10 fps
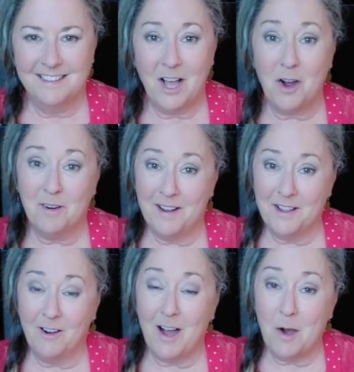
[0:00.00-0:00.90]
All right,
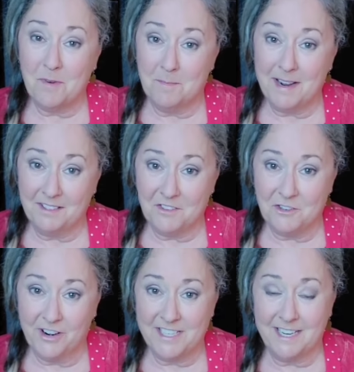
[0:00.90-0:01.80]
y'all, I'm going to make this
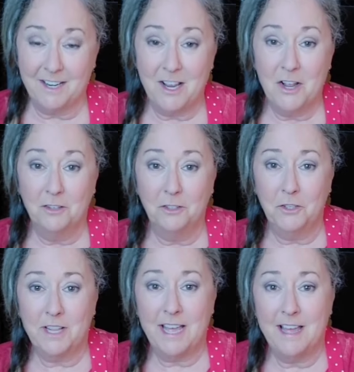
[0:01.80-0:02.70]
dressing.
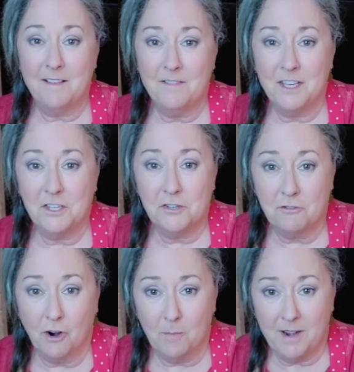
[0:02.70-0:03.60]
Look at this
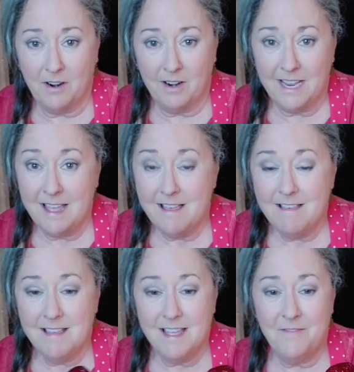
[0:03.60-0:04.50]
strawberry.
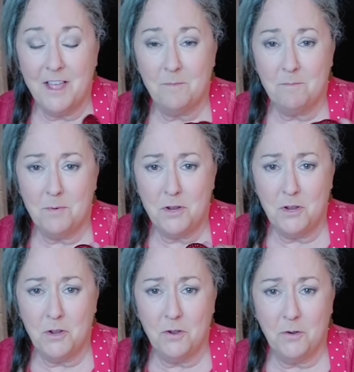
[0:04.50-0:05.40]
Isn't that
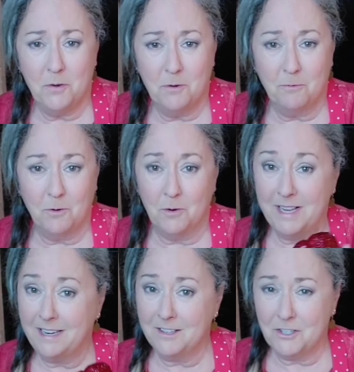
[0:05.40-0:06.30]
beautiful? It
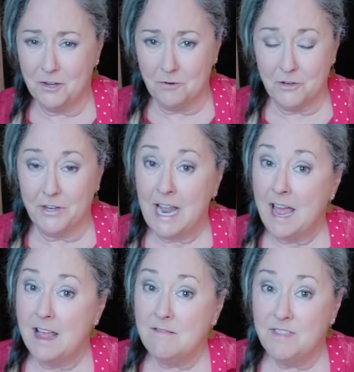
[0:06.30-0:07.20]
is so good.
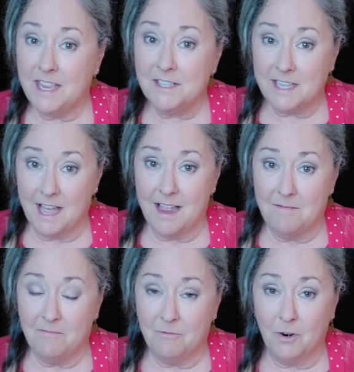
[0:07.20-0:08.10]
These
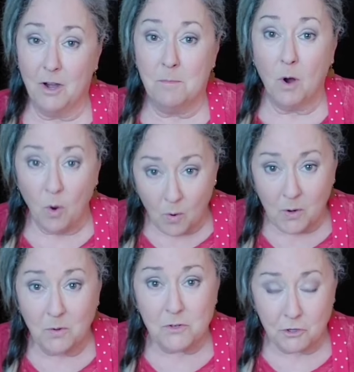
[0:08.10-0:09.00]
came from
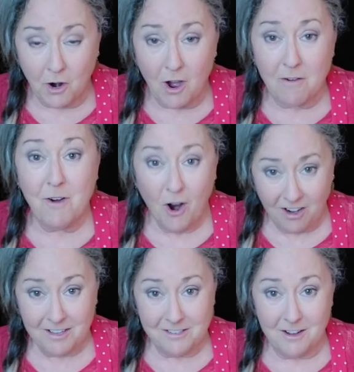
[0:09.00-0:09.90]
Oil Trough,
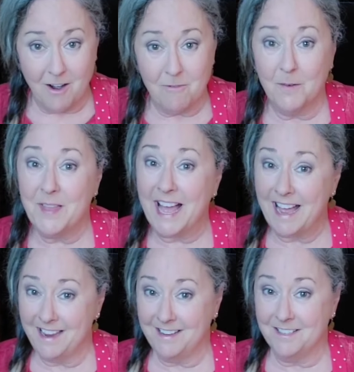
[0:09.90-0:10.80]
Arkansas, from the
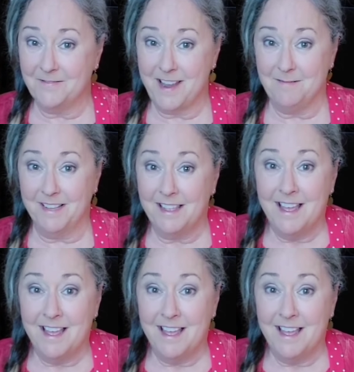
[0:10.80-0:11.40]
Hankins family.